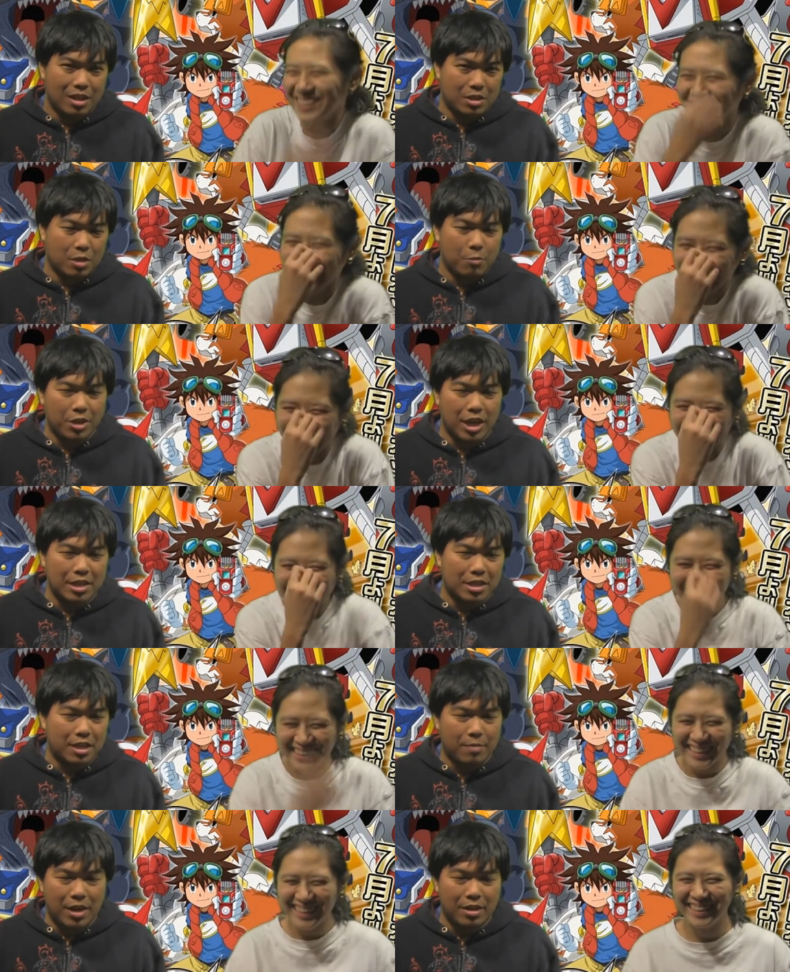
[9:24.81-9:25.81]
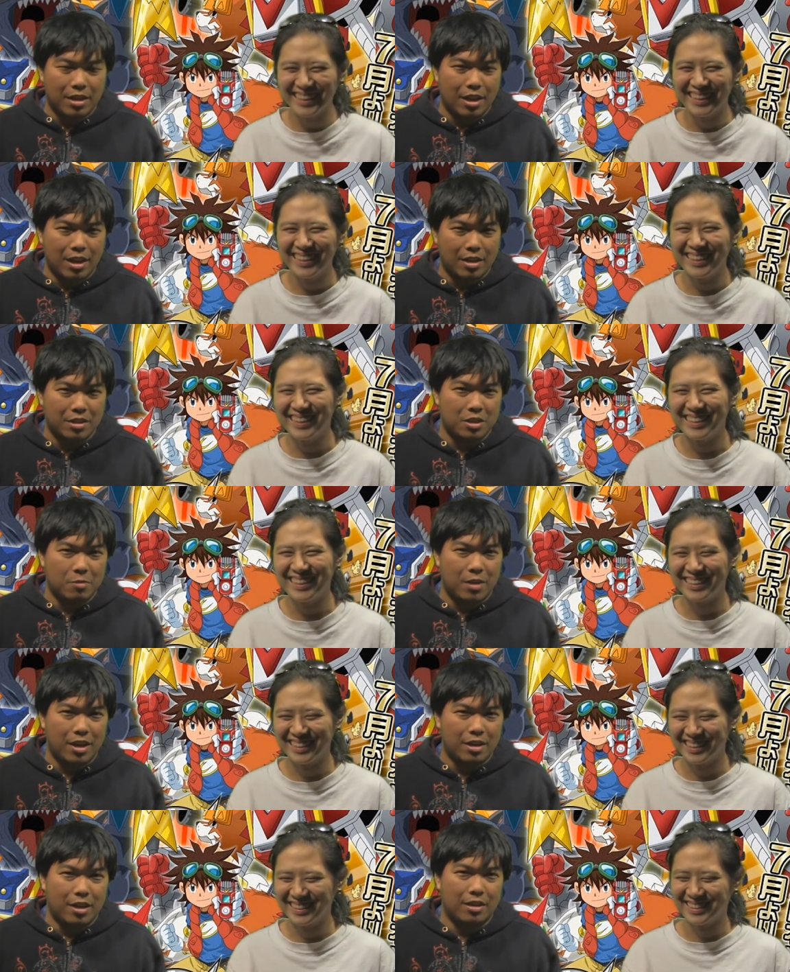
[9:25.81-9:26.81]
Speaker 1: let us know what you guys think about uh,
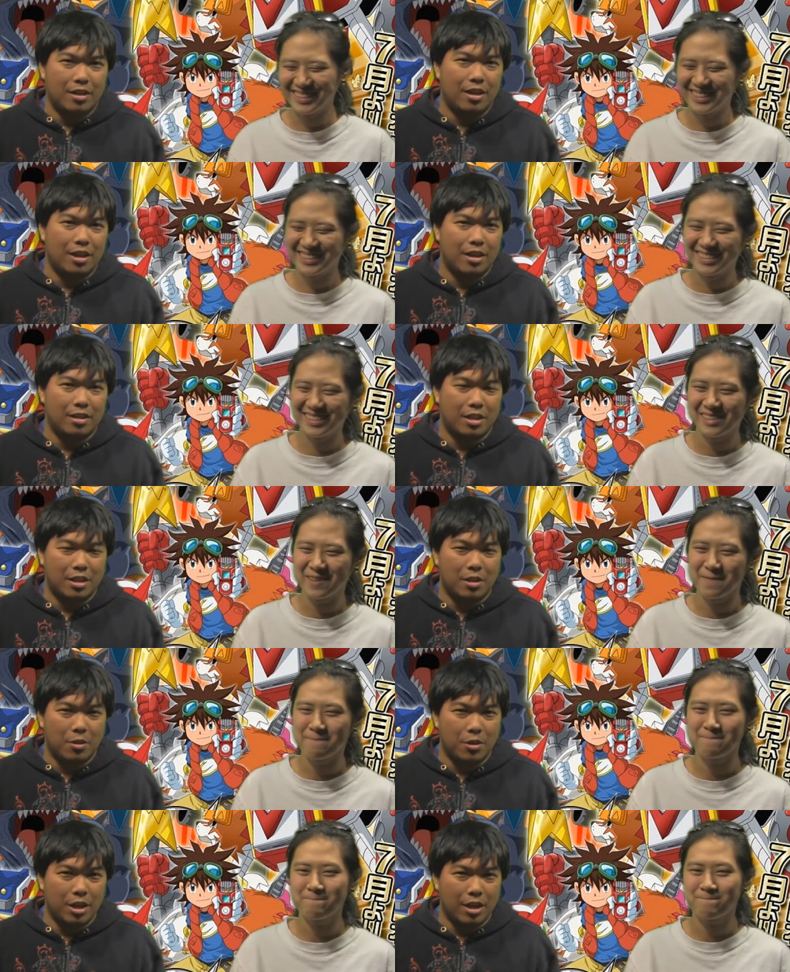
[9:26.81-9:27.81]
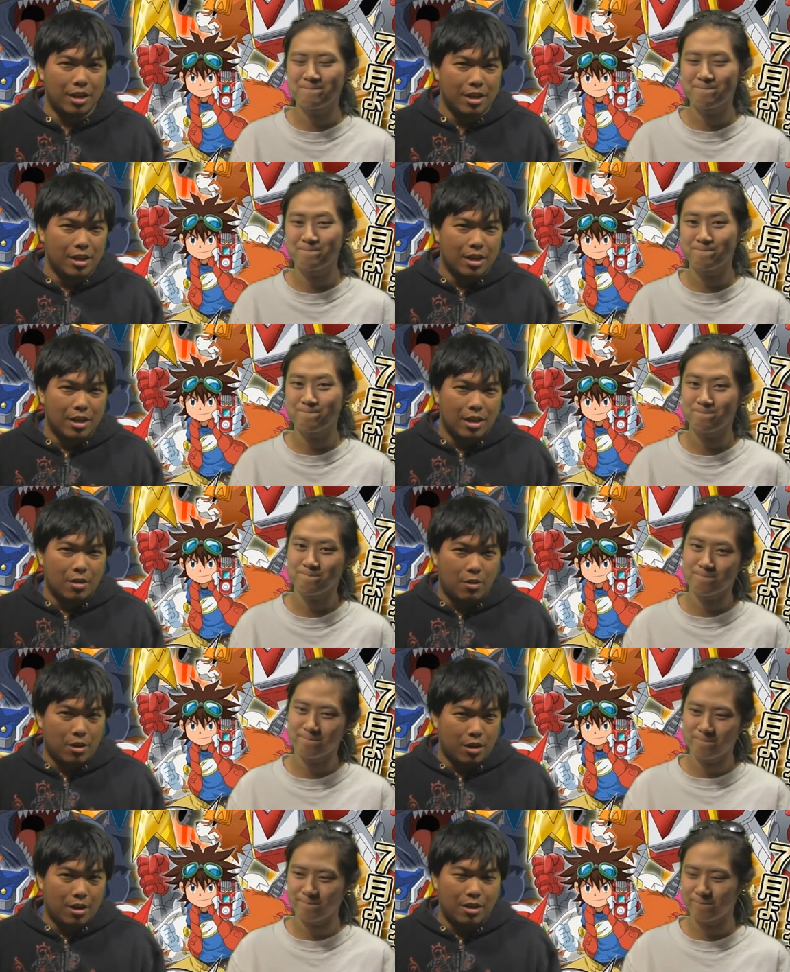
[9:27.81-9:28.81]
Digimon on uh, Nickelodeon
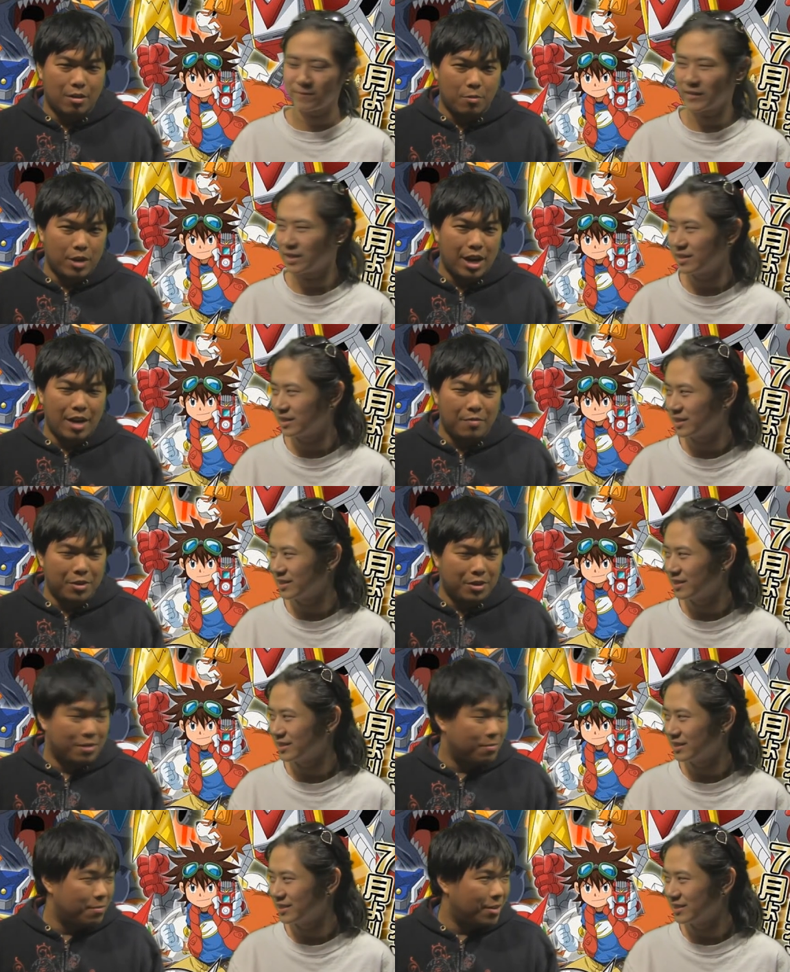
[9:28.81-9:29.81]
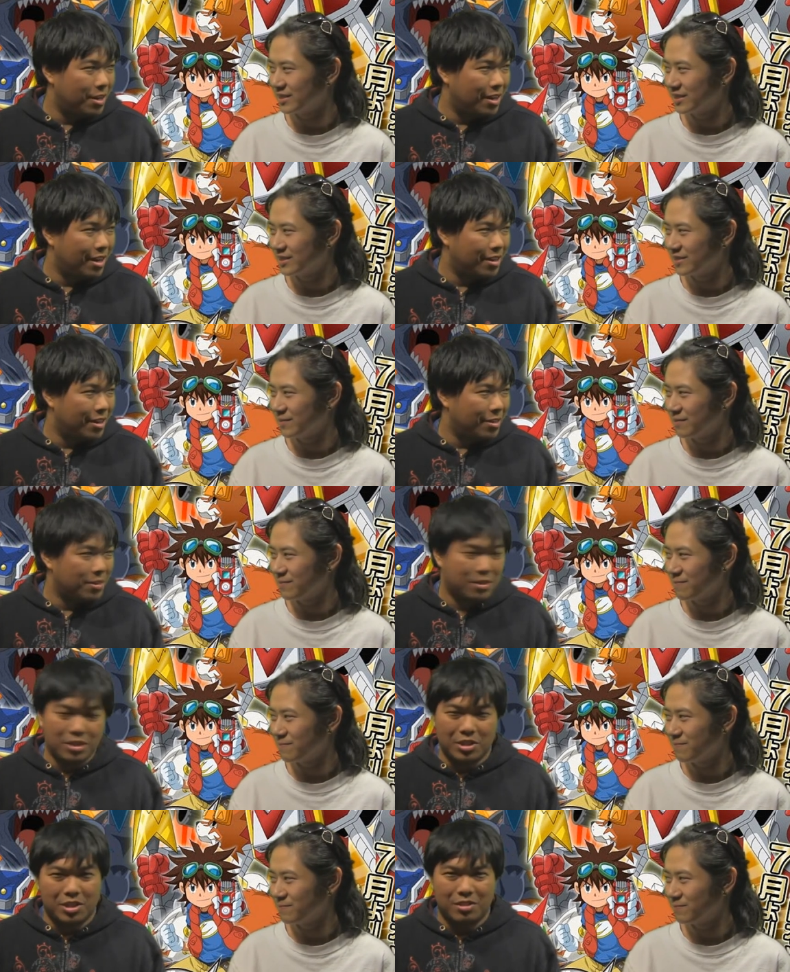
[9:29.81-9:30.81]
or what have you and whatnot,
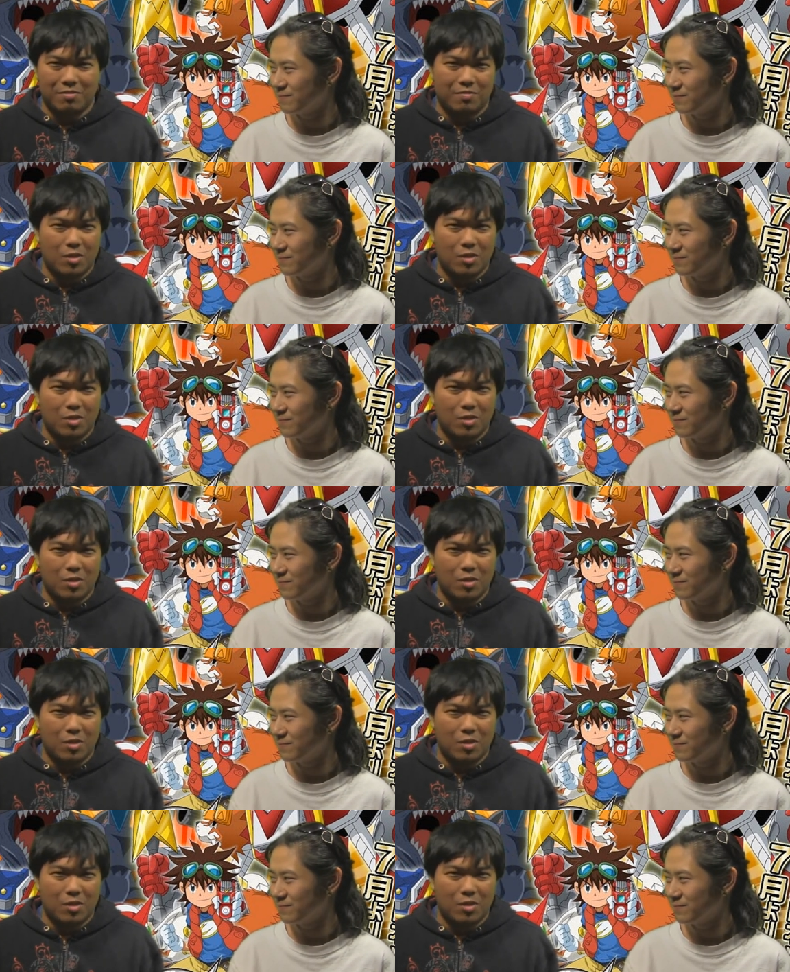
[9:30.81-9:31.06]
and just